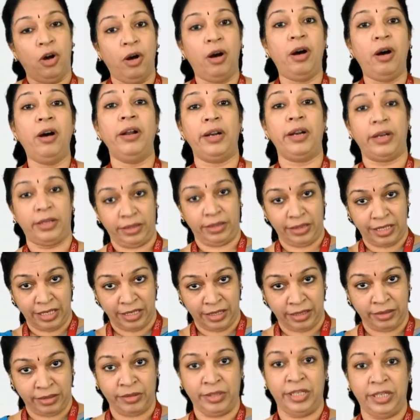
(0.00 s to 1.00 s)
or
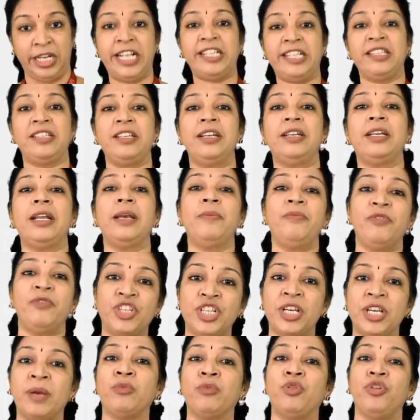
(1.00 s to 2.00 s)
the next type
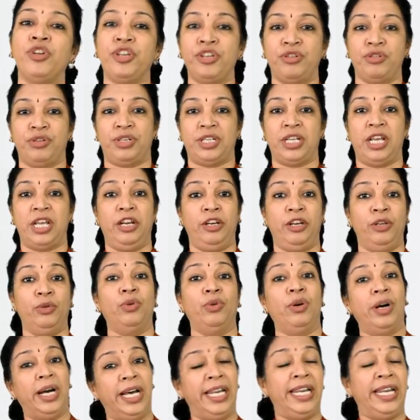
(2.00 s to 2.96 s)
which I am going to tell you,